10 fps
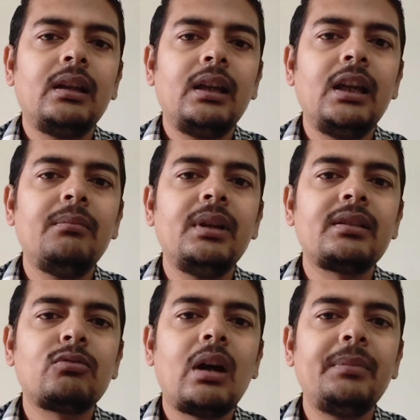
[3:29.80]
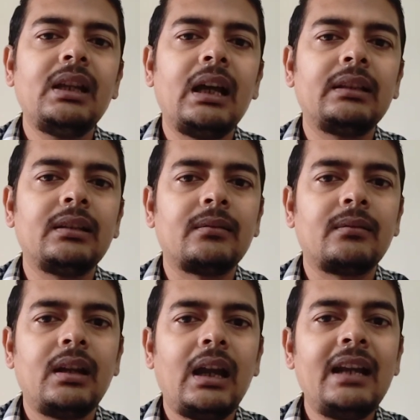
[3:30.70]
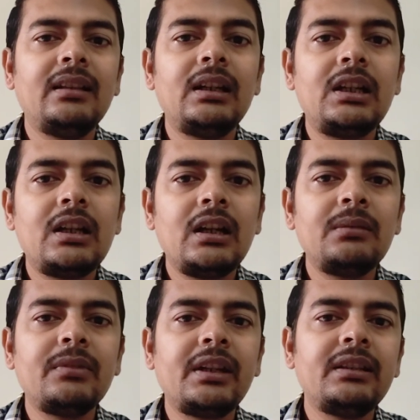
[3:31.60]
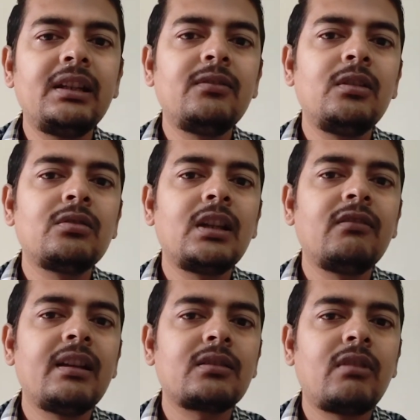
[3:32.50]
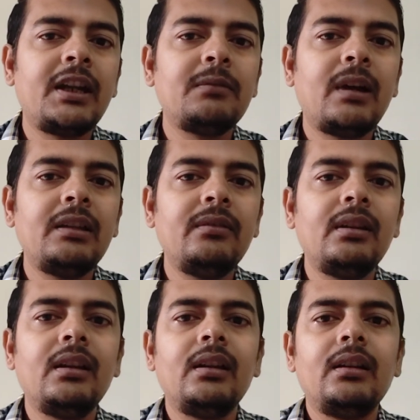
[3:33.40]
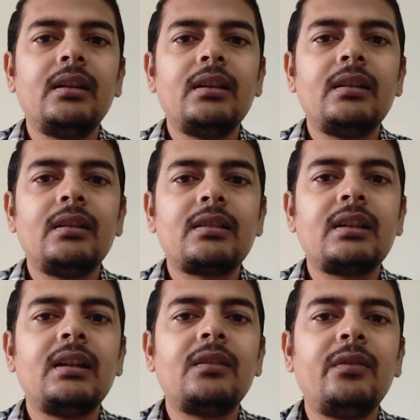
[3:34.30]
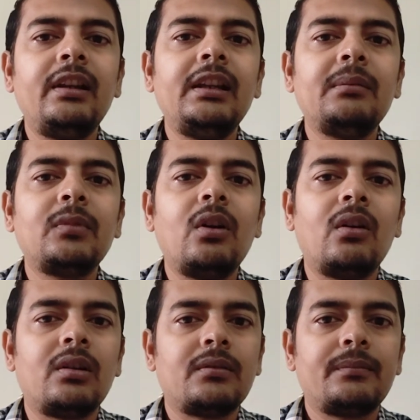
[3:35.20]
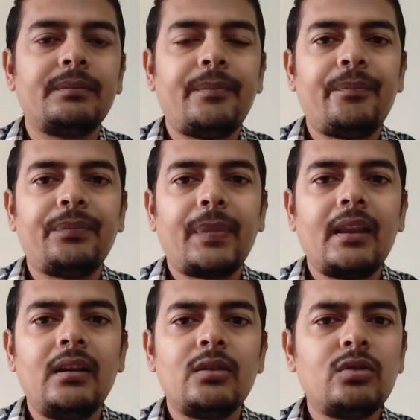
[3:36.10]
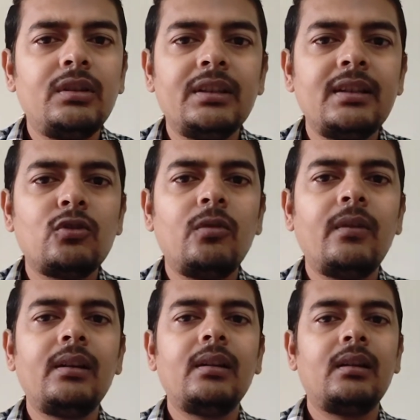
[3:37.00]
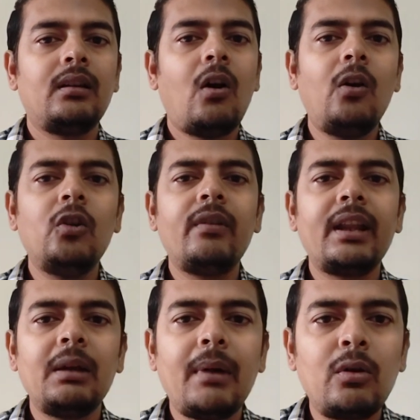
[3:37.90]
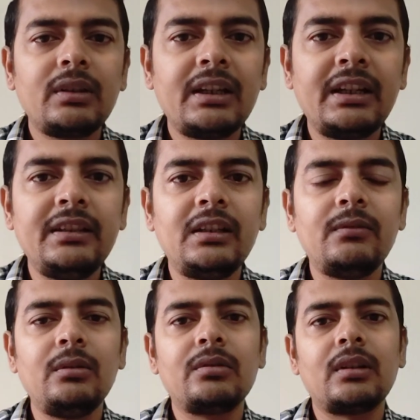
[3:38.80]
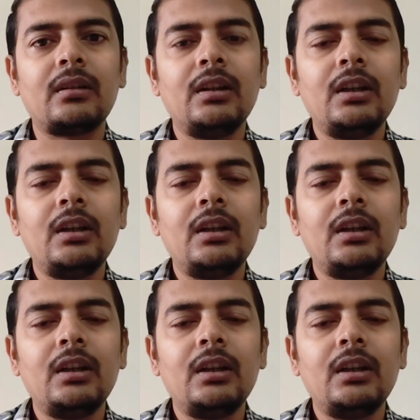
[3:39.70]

M.S. Swaminathan, and the term Green Revolution was coined by Sir William Gott. So this is all over about the Green Revolution.